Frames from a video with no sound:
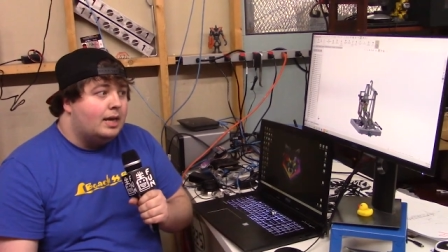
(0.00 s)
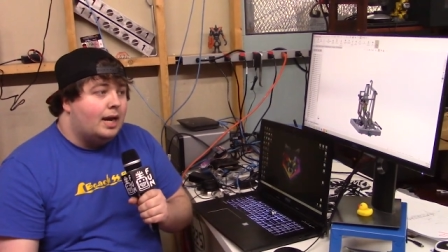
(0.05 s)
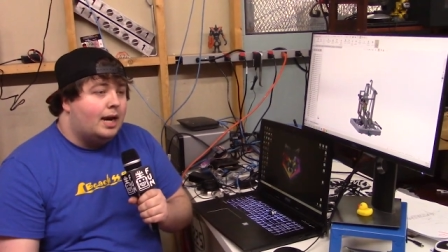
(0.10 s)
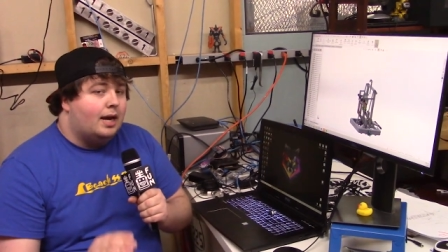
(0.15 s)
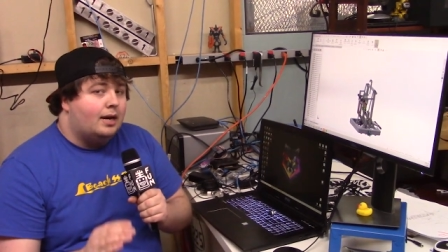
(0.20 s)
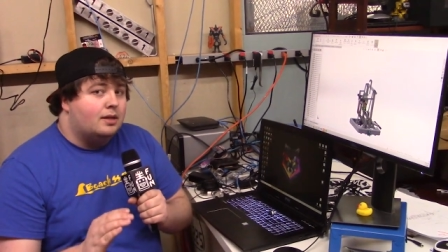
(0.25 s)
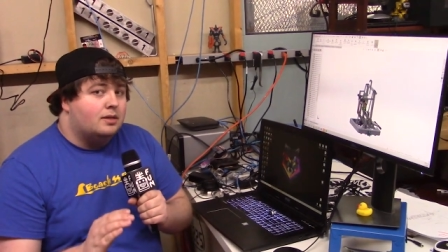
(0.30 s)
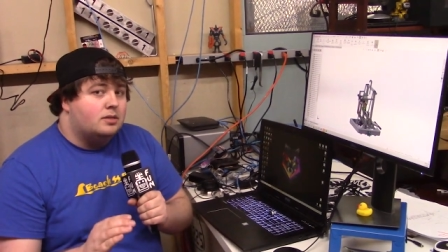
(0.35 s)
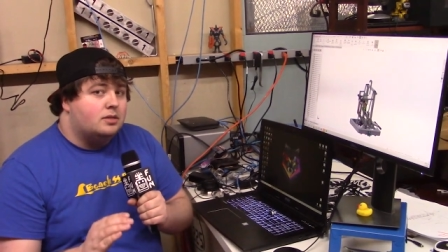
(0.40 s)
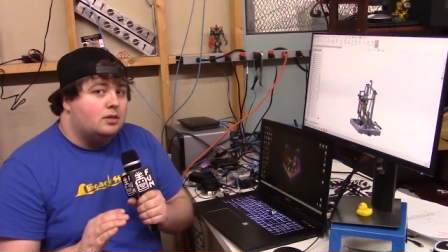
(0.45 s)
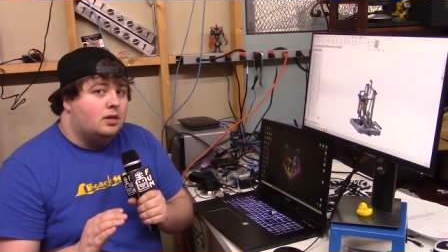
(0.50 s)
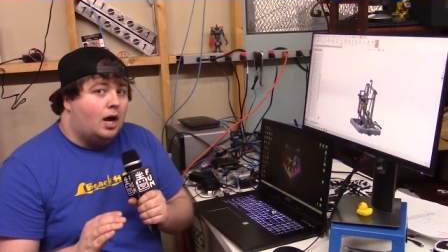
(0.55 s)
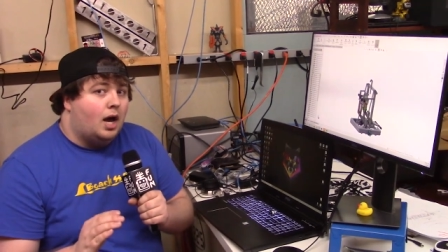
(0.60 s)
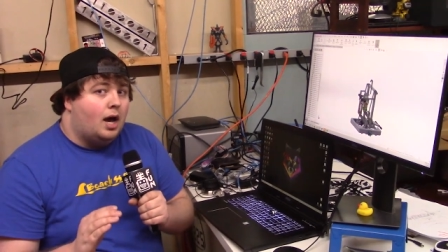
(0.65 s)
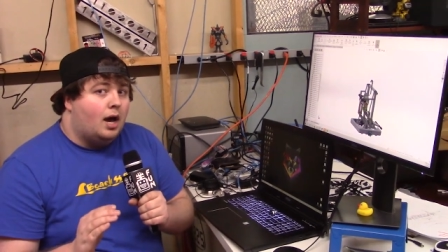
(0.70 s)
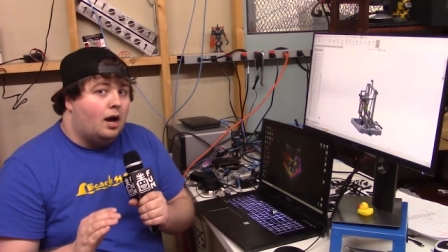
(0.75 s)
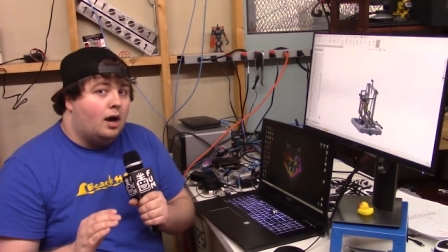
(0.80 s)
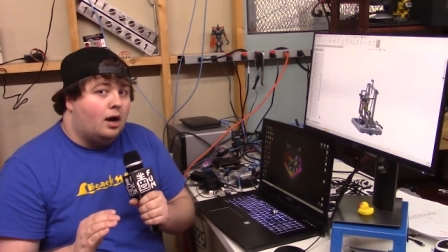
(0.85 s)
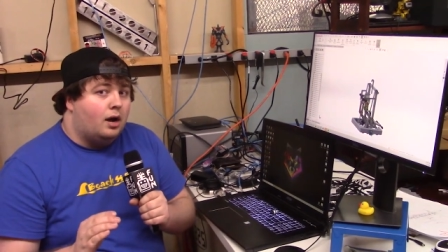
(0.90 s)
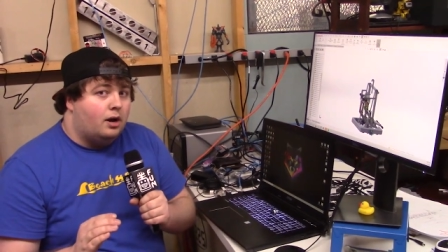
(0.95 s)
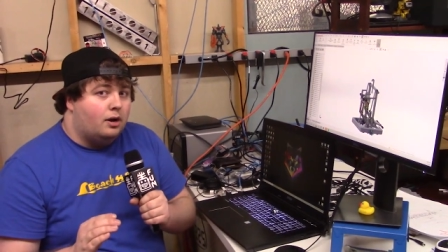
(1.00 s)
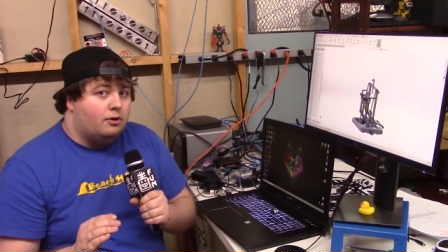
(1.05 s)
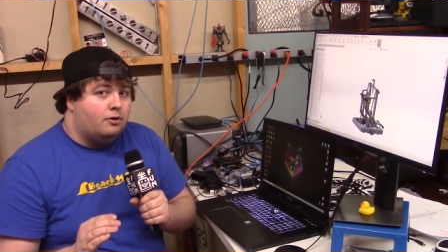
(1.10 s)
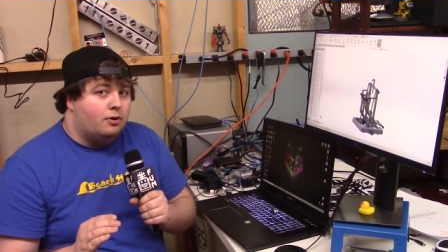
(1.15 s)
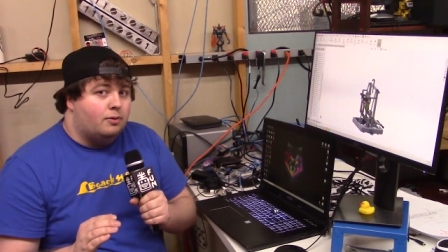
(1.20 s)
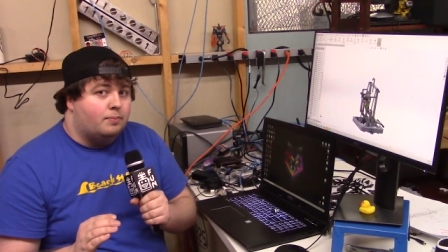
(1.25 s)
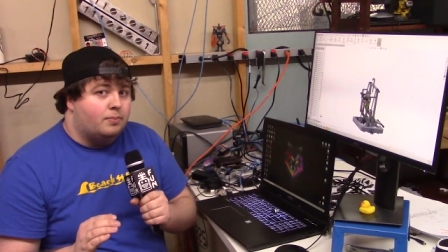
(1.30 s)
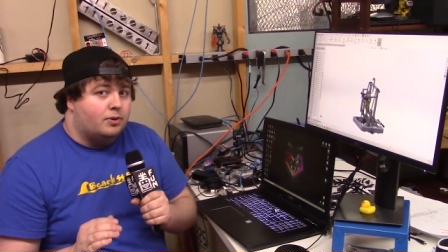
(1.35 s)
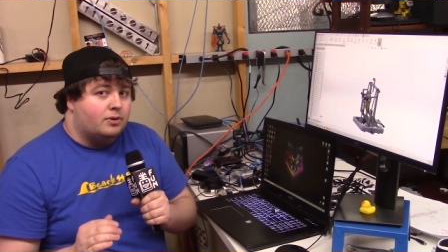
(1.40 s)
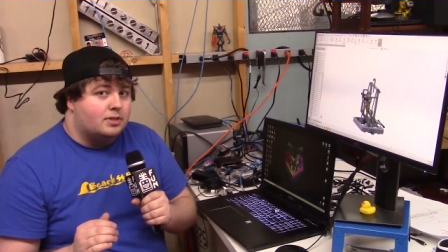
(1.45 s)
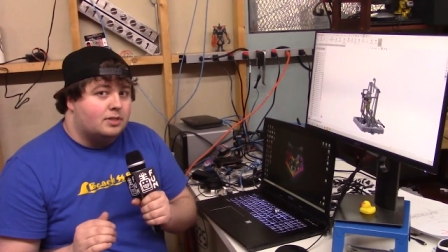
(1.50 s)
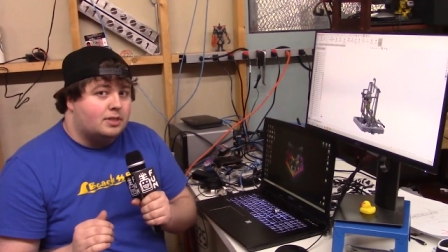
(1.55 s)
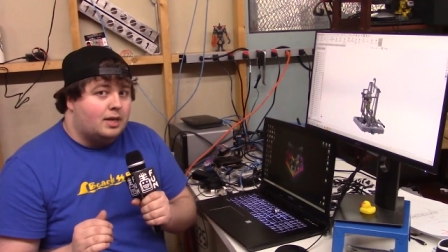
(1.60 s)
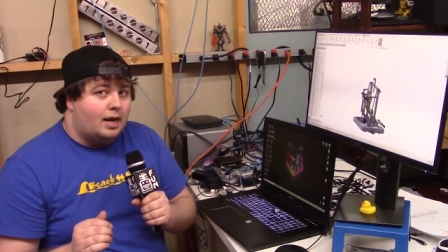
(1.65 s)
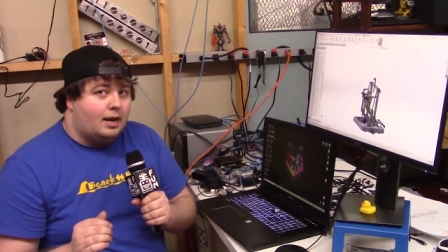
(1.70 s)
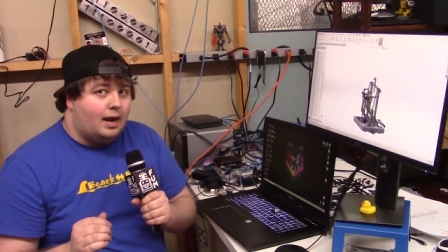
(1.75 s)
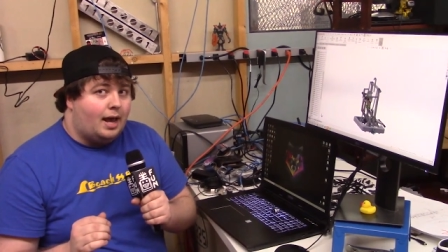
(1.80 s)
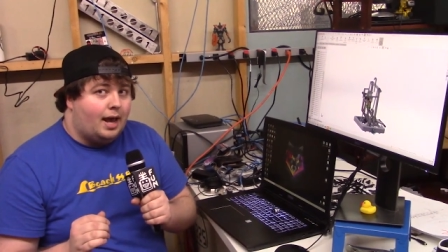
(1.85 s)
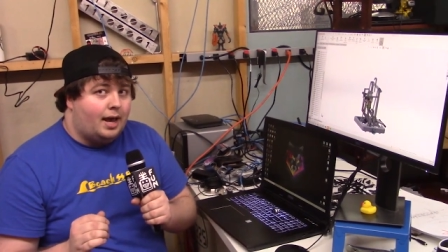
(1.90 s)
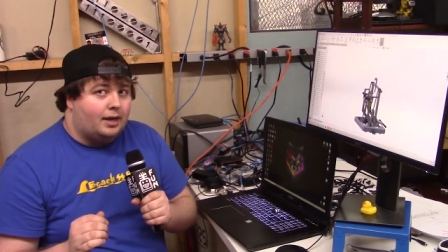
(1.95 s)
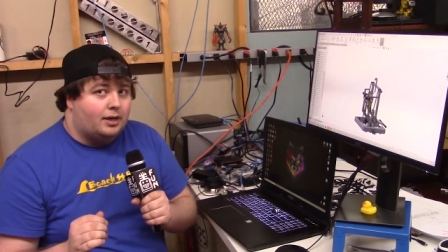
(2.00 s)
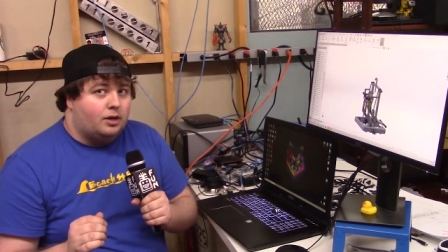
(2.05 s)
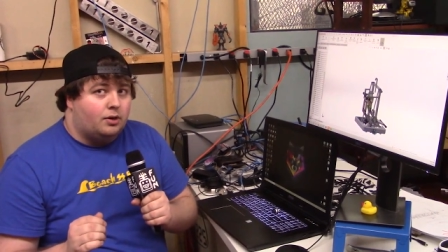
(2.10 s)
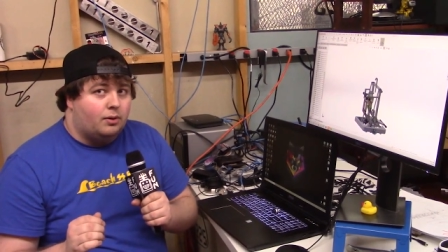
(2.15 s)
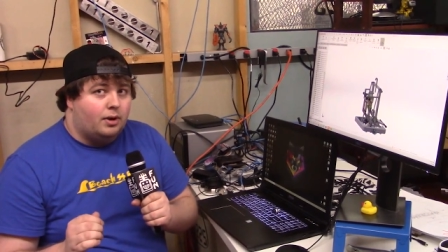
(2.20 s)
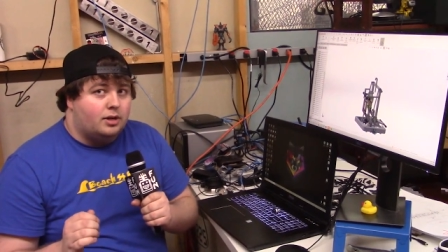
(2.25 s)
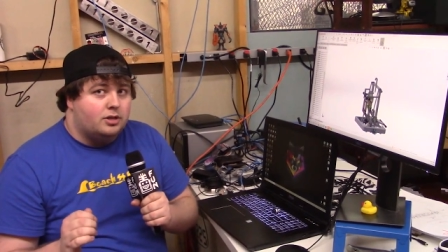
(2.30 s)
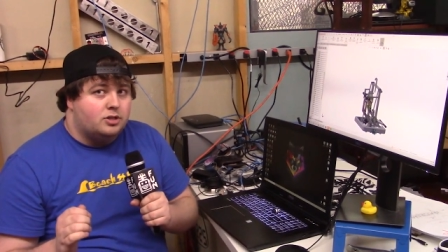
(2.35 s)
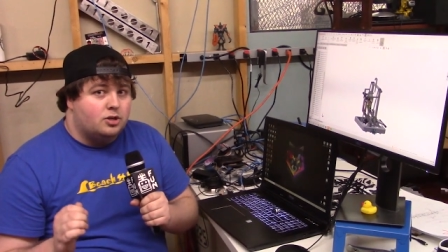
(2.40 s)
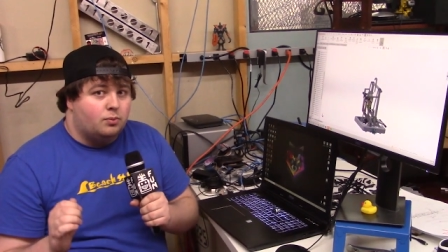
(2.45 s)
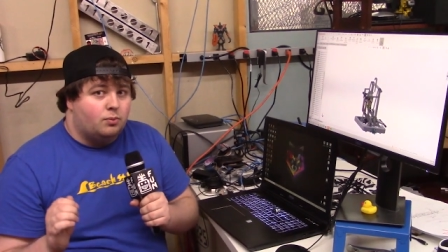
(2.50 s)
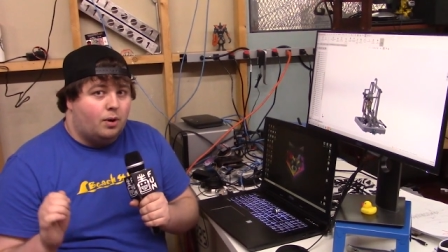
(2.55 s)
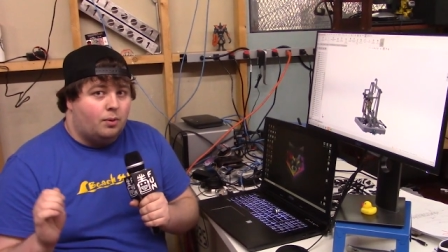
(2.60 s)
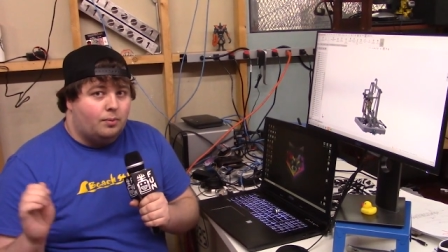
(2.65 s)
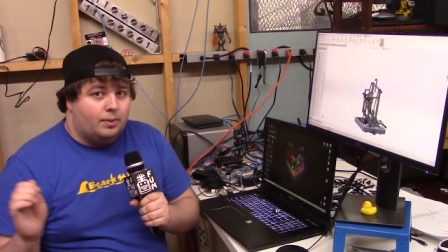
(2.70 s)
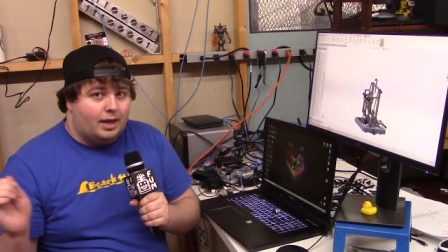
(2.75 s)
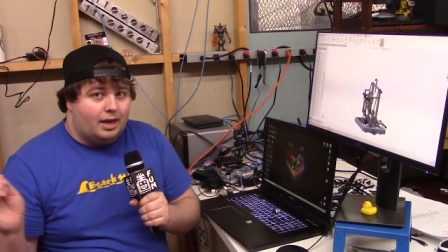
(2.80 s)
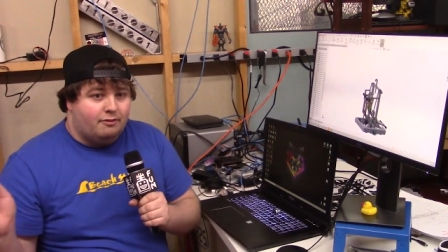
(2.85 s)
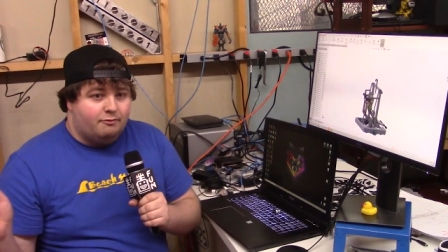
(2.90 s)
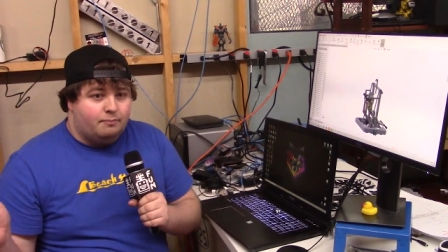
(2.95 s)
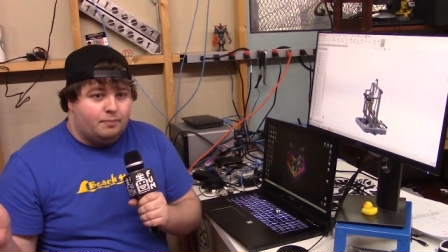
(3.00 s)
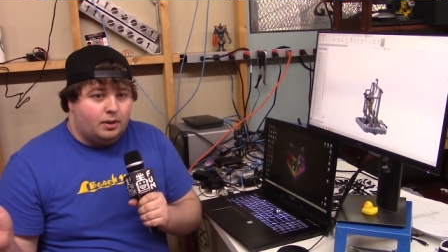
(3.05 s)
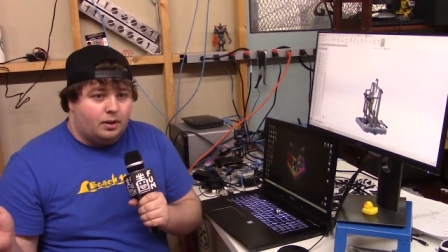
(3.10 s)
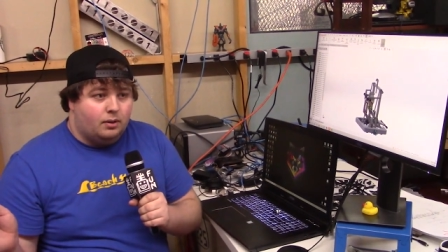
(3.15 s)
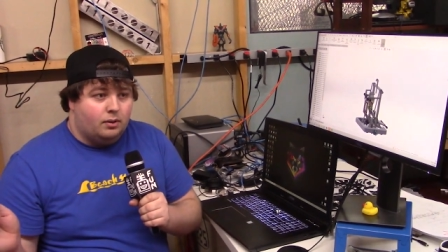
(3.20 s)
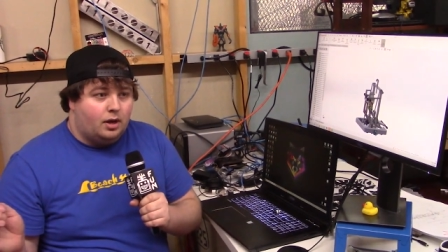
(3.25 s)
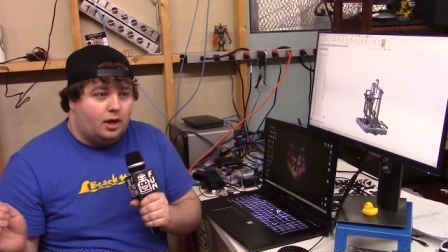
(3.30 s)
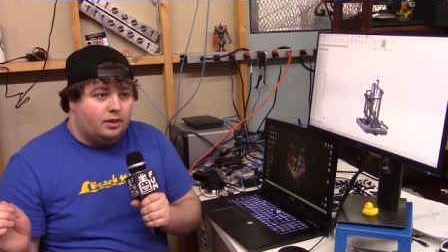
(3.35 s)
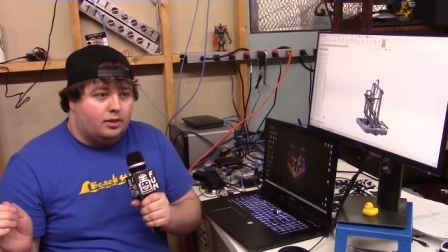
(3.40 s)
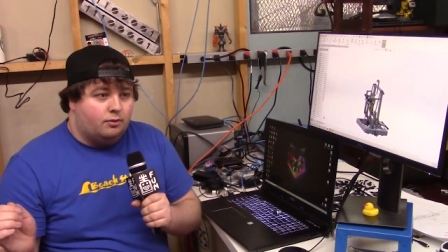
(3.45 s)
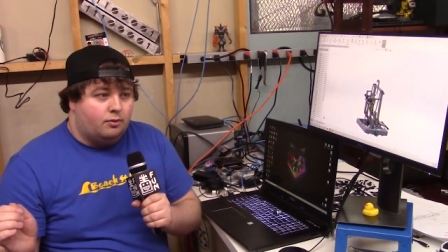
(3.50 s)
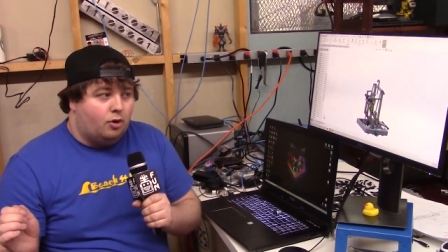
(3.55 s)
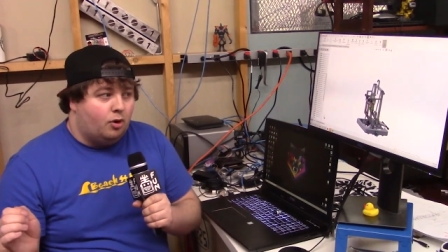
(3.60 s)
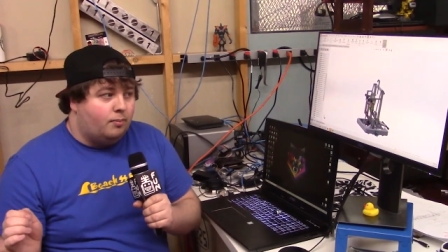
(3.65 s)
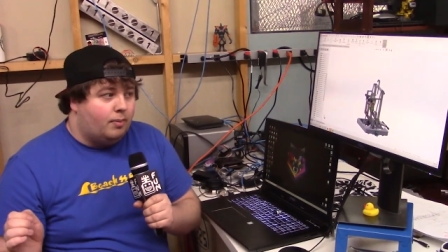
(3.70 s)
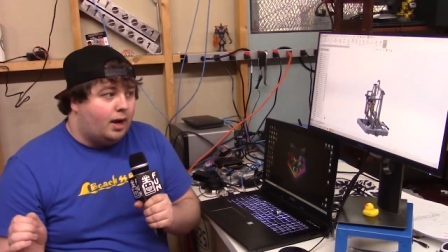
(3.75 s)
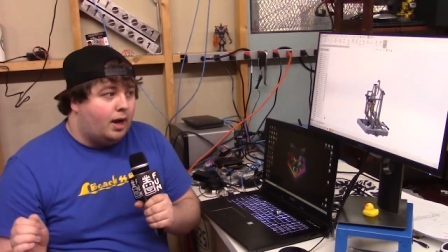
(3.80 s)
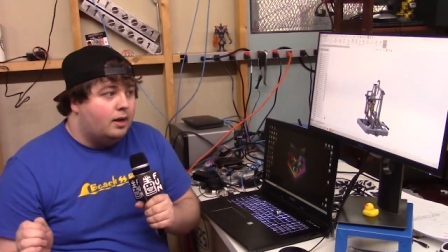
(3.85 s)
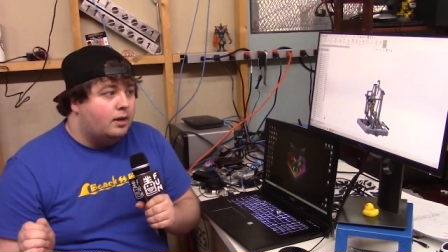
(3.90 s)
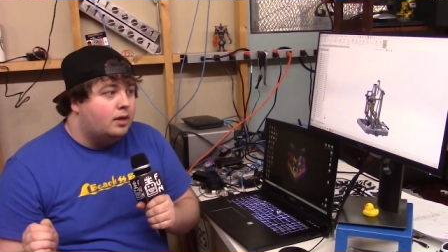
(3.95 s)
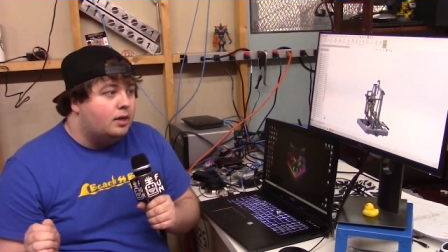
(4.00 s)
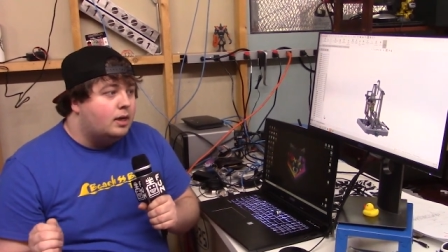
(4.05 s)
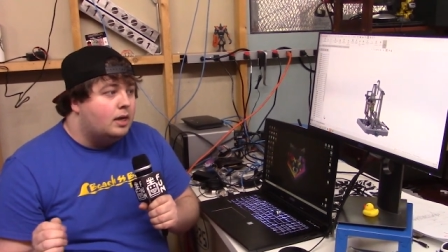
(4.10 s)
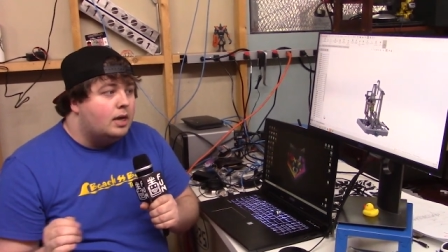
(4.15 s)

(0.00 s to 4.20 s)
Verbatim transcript: It is not one hundred percent accurate to what we have built on the robot.